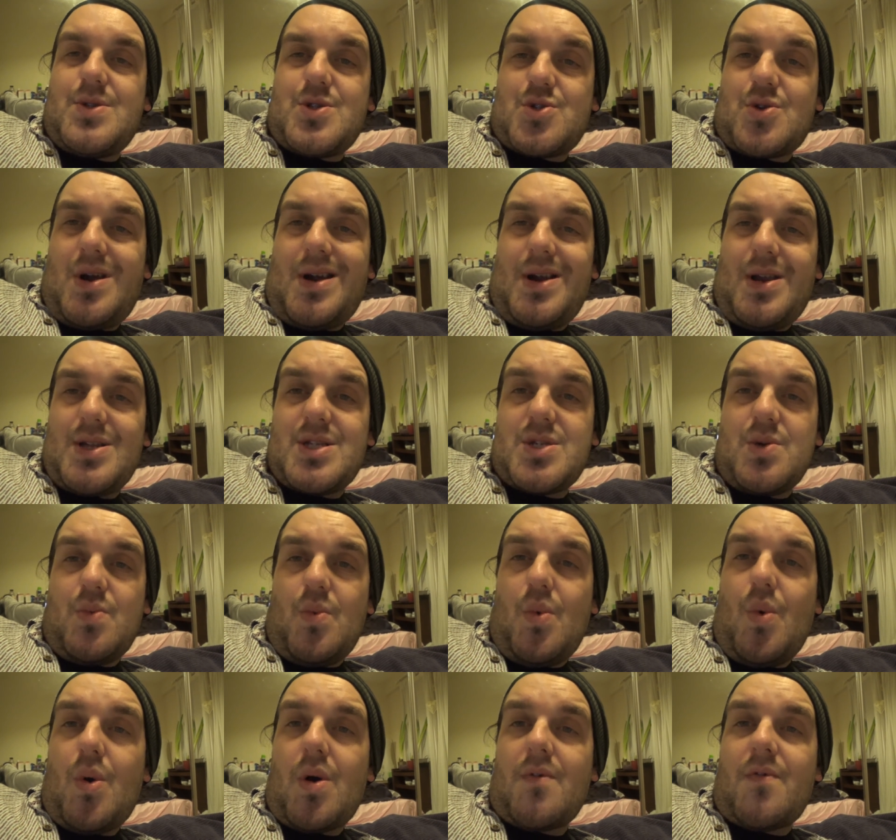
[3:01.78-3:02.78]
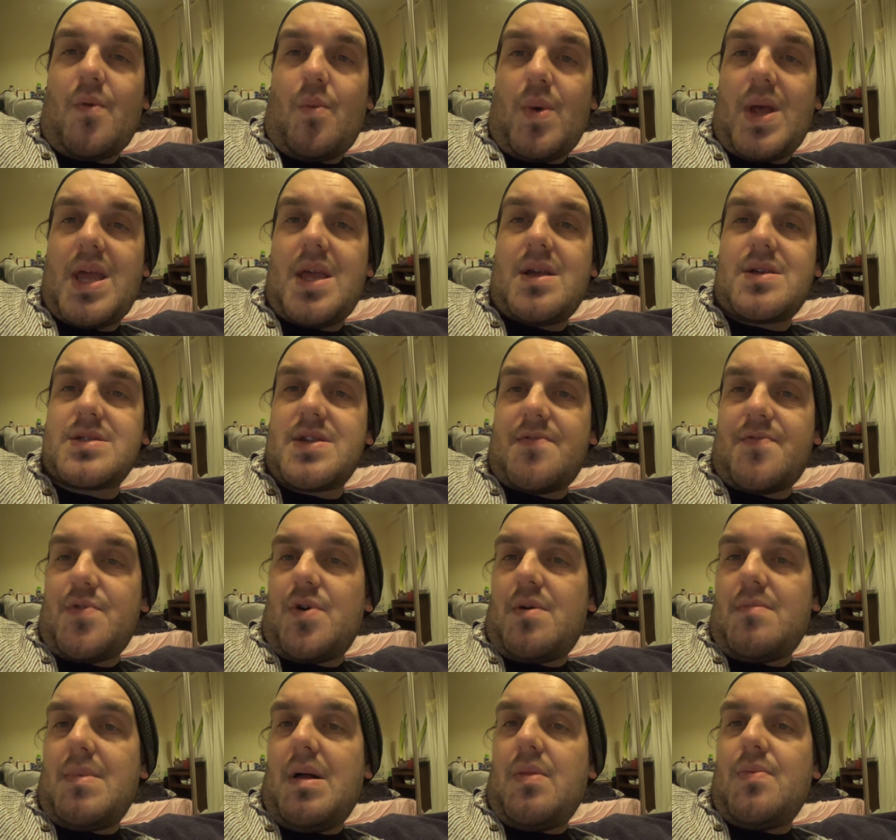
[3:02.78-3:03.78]
struggling to walk for weeks if
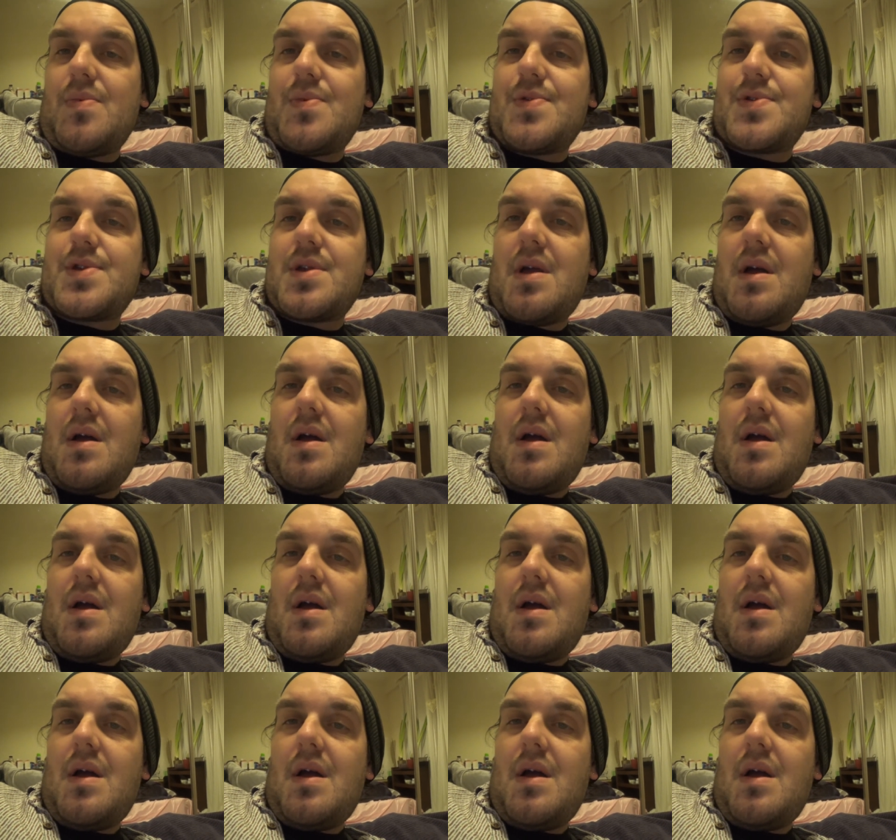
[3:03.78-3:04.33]
not months